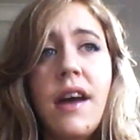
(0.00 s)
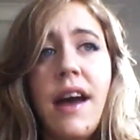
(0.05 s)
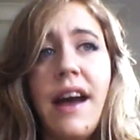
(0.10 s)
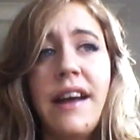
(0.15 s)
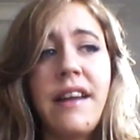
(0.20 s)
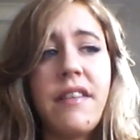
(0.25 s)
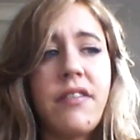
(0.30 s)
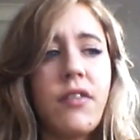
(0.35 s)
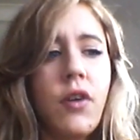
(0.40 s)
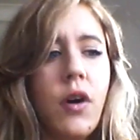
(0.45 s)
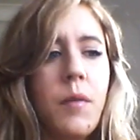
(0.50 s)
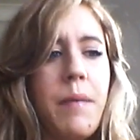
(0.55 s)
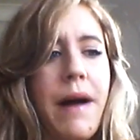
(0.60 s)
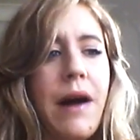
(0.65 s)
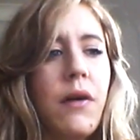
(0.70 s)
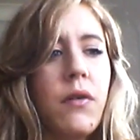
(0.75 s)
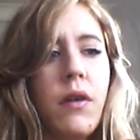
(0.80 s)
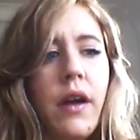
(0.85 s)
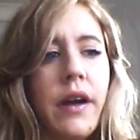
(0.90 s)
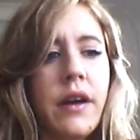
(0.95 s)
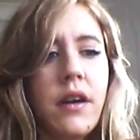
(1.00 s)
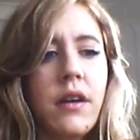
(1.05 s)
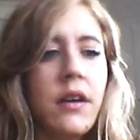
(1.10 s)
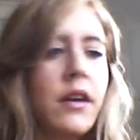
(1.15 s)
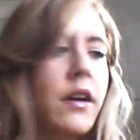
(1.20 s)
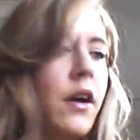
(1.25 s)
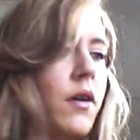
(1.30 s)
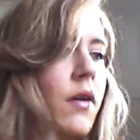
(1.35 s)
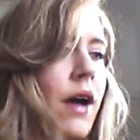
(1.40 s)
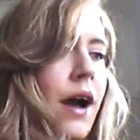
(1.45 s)
And it's not about, like,
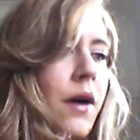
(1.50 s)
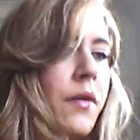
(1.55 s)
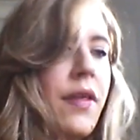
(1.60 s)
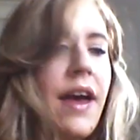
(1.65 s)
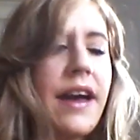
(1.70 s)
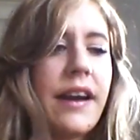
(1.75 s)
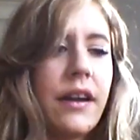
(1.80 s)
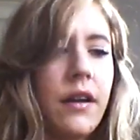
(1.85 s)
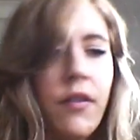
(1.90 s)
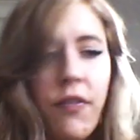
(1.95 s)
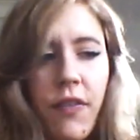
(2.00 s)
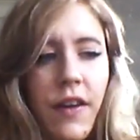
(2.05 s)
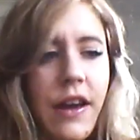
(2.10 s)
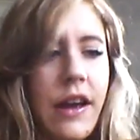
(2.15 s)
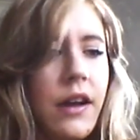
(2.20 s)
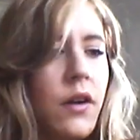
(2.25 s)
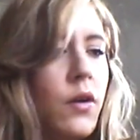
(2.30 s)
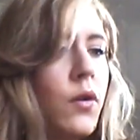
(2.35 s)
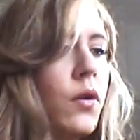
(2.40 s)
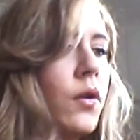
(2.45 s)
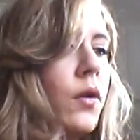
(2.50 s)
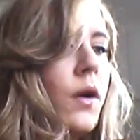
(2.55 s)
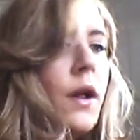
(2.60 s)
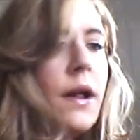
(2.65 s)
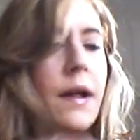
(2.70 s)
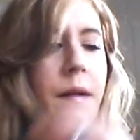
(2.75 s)
you know, how they're going to feel or...